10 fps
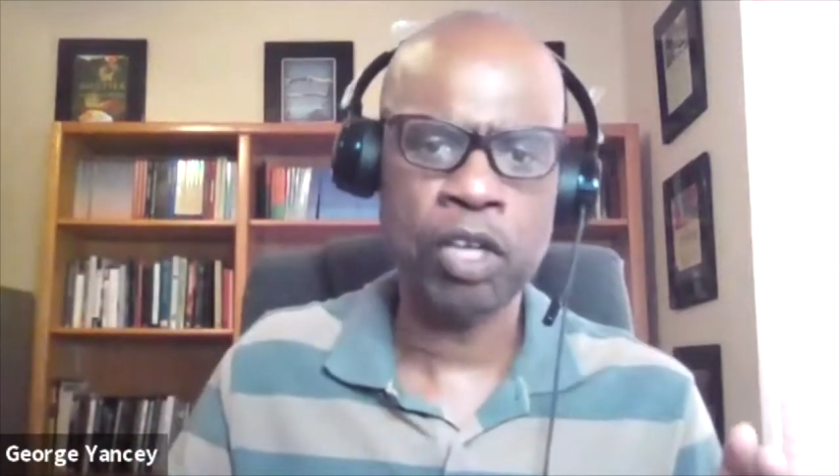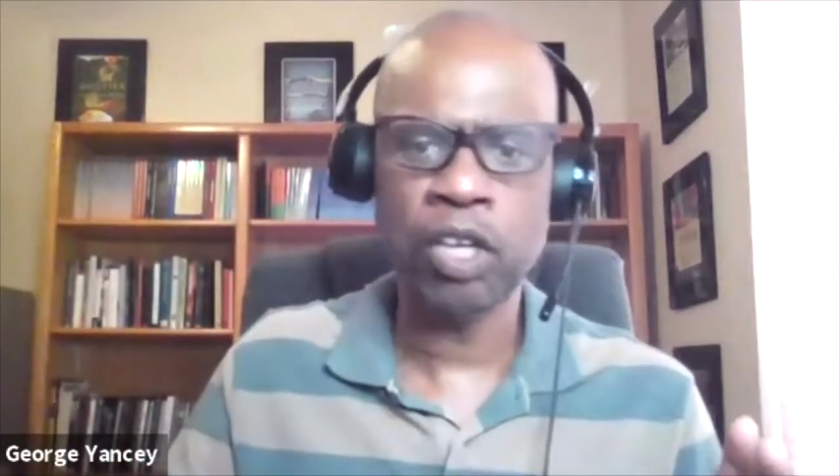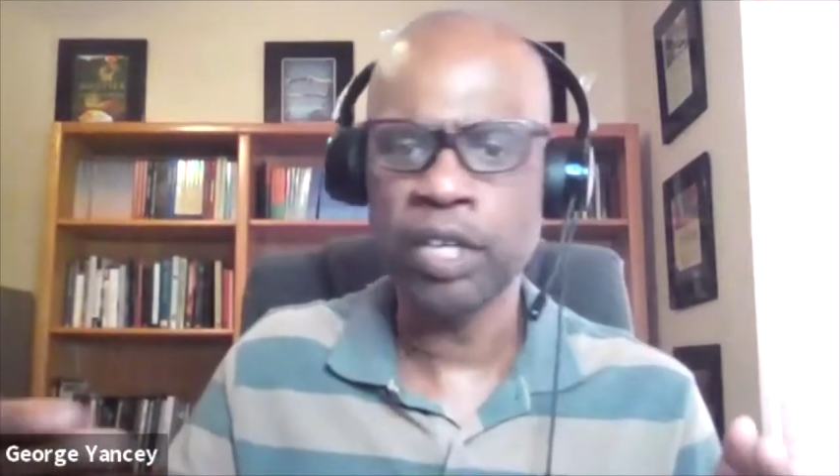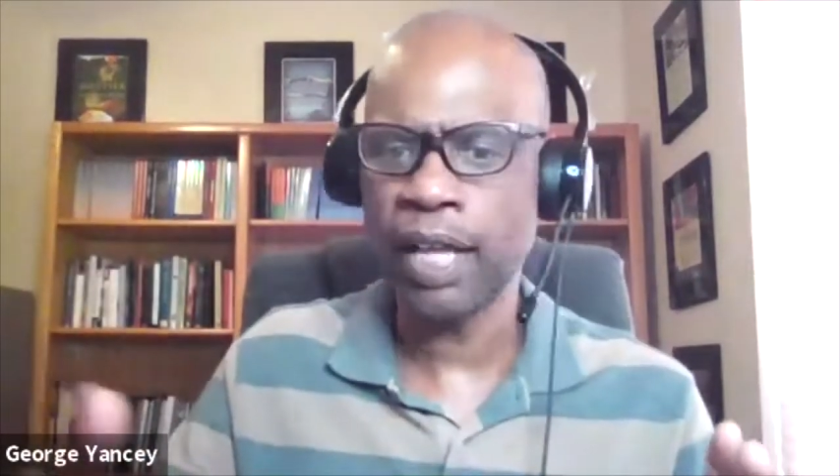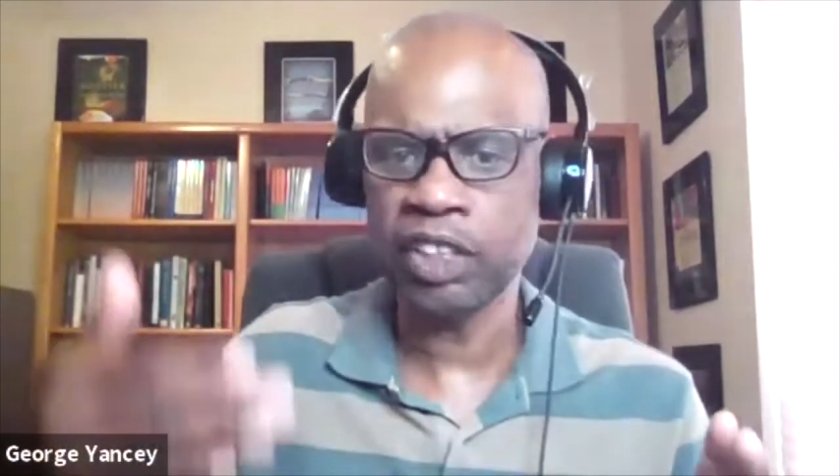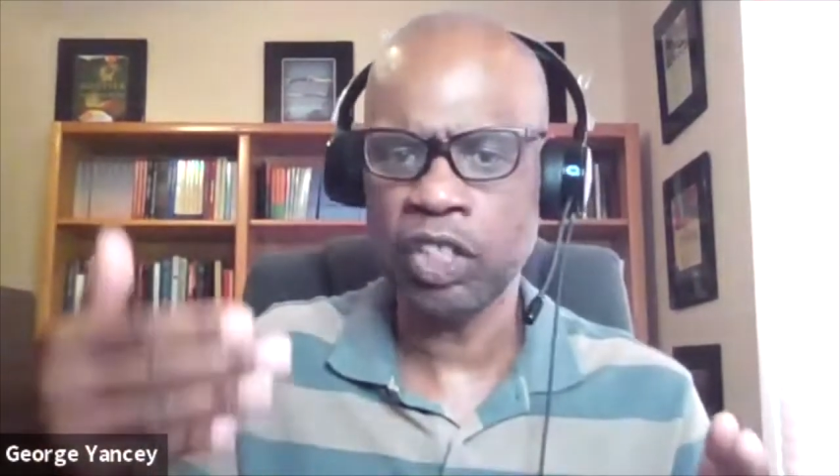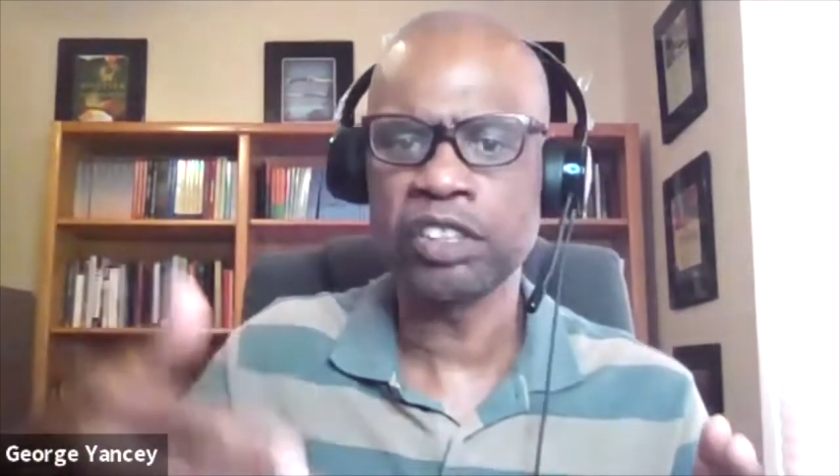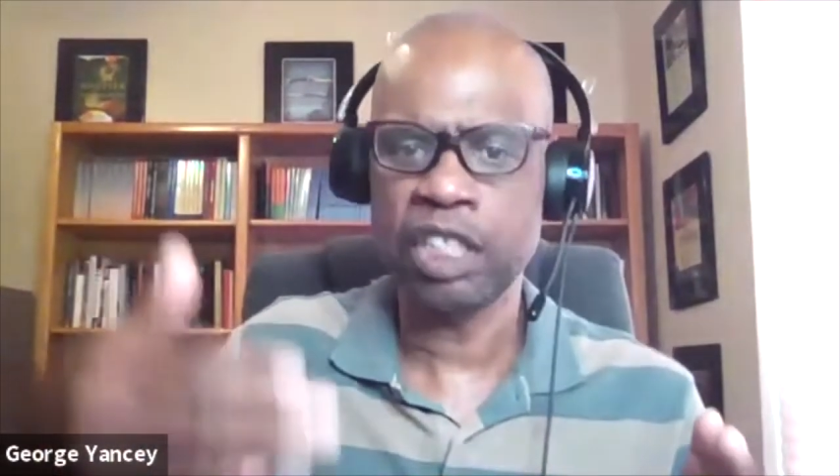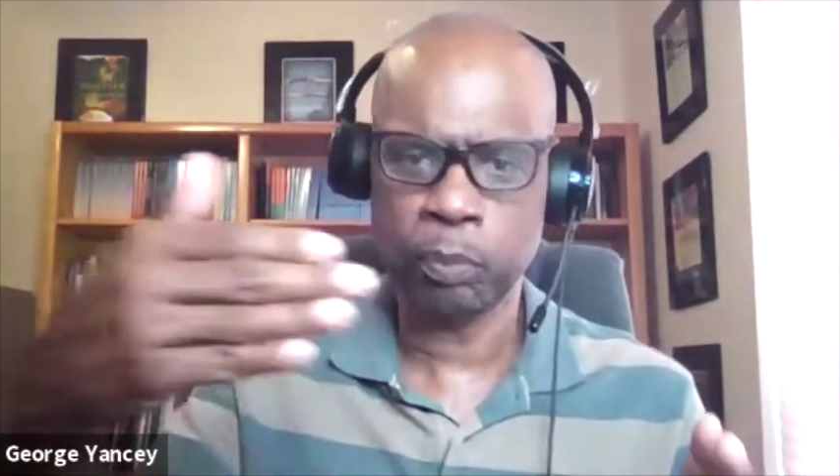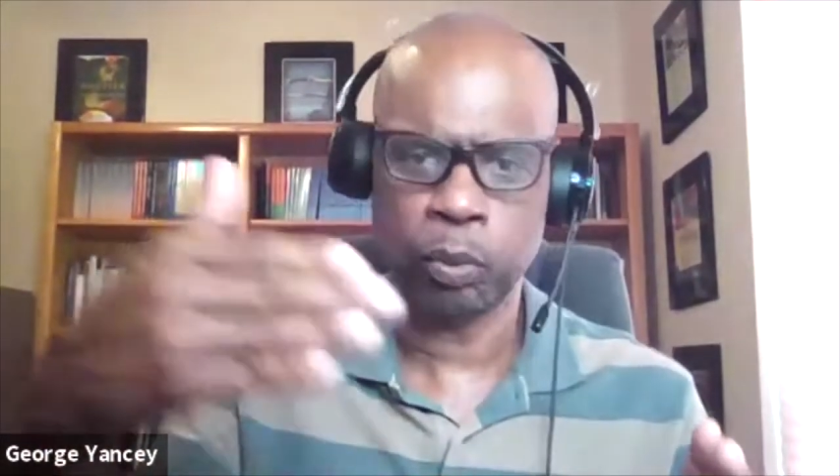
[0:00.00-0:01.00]
but are not
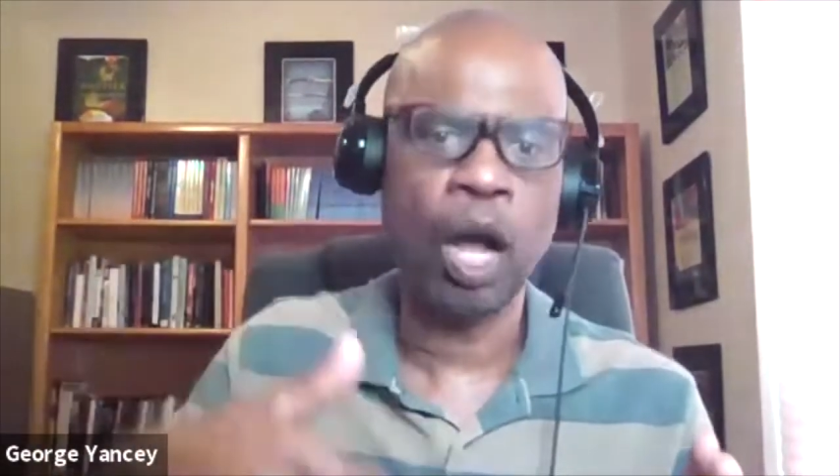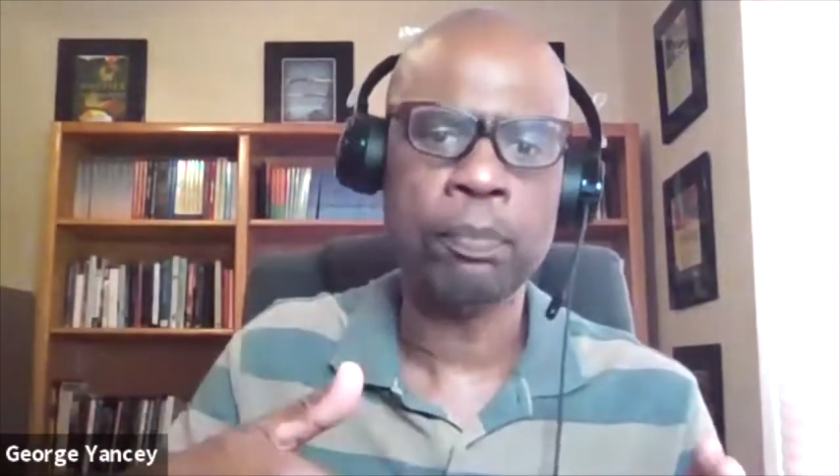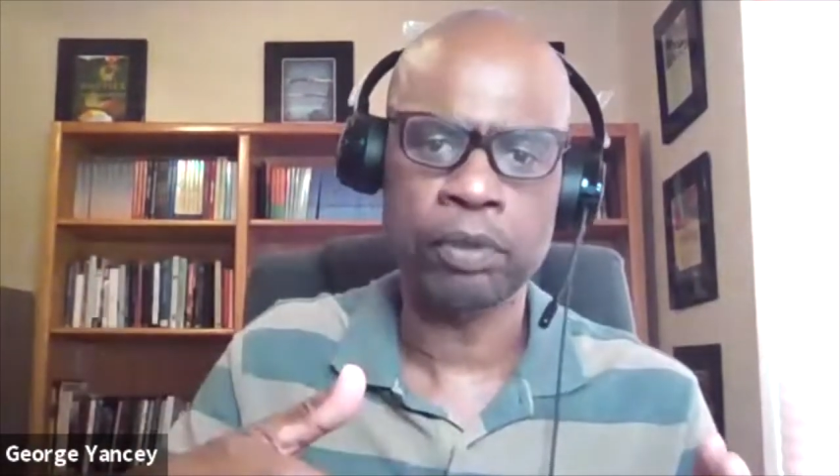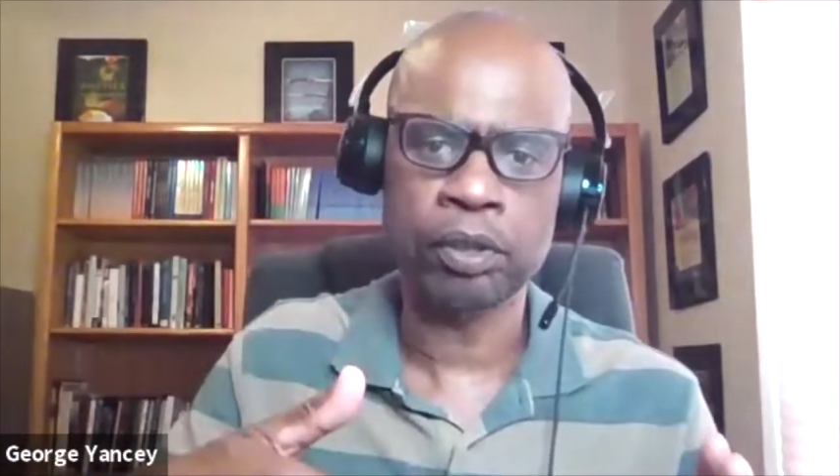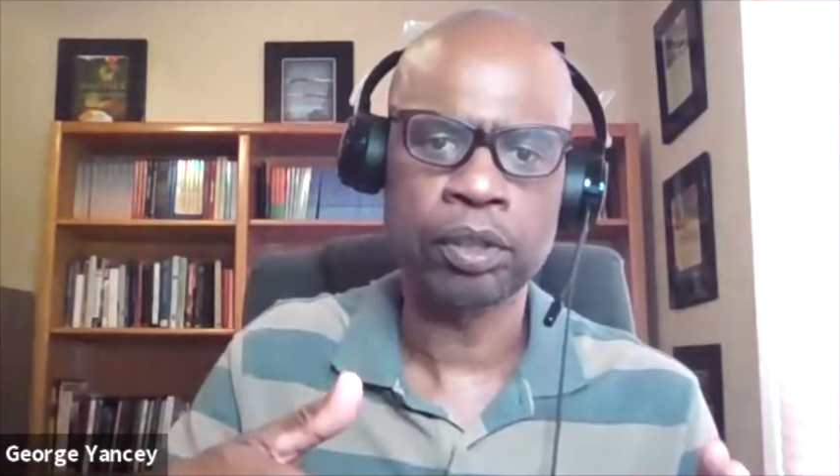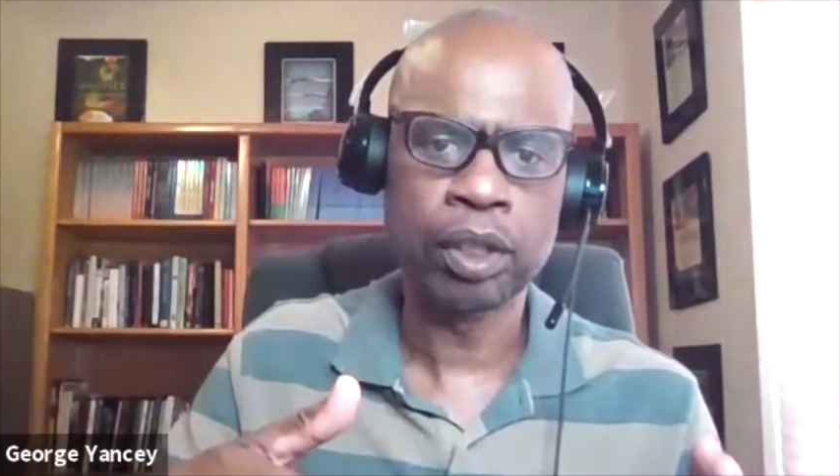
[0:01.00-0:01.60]
CRT proper.